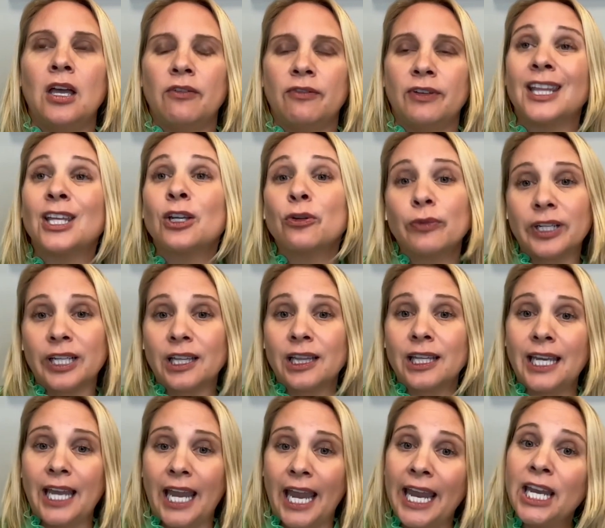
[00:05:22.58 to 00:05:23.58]
feeling
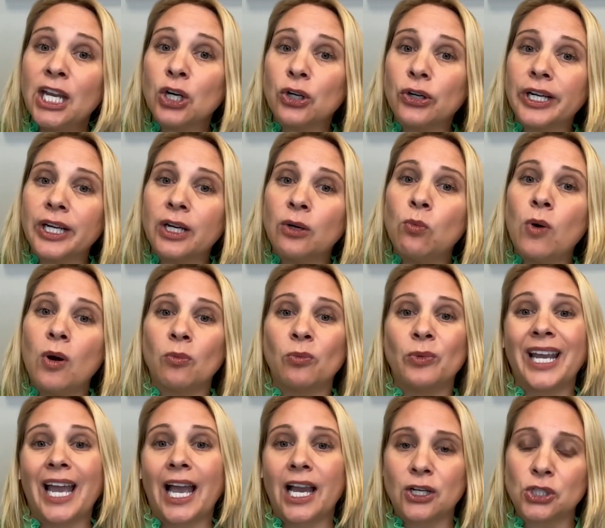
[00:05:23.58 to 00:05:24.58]
really angry when
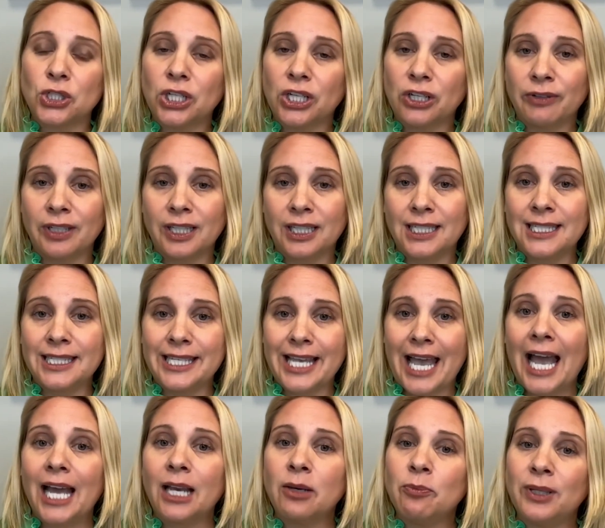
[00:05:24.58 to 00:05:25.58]
we actually are really
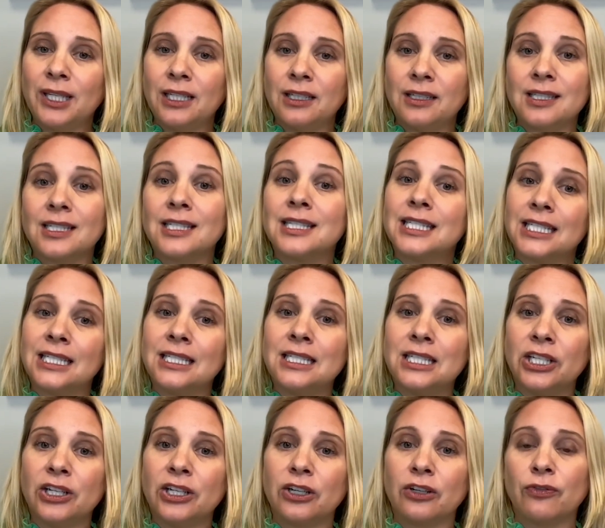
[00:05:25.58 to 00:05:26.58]
sad because it's
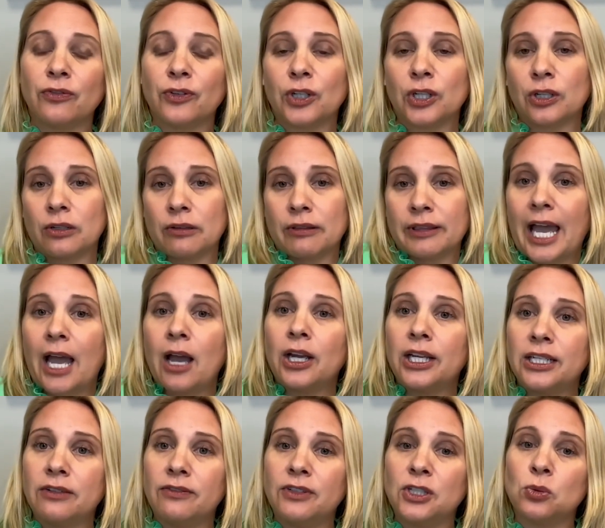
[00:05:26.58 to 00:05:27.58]
easier for that
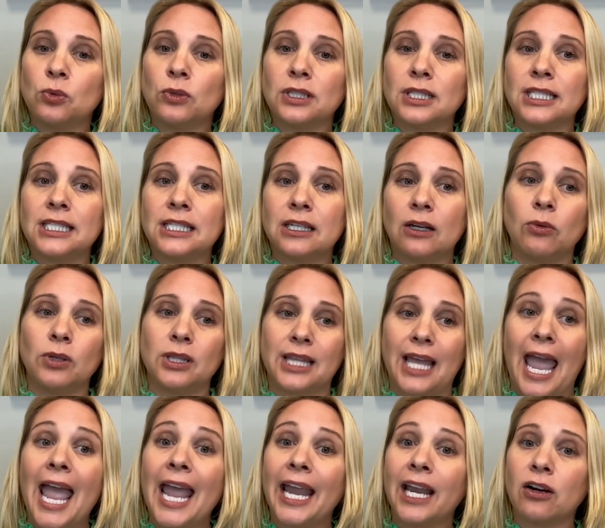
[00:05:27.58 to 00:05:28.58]
individual to deal with
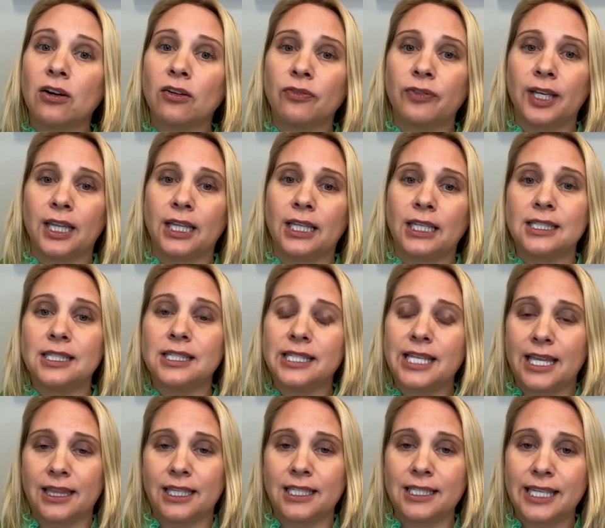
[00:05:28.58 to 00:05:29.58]
the anger feelings
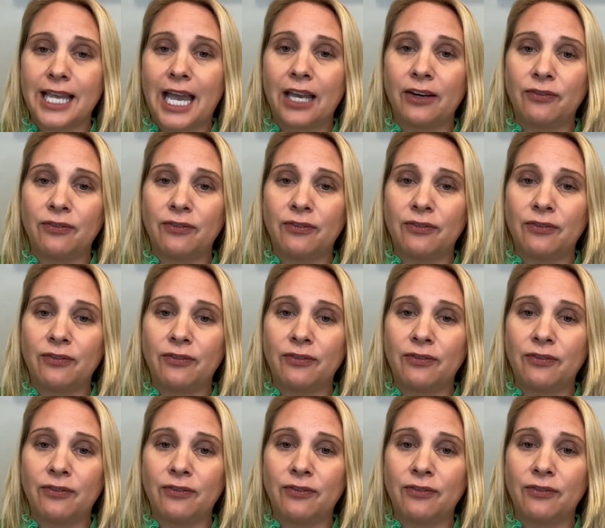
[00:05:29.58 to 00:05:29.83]
than the sad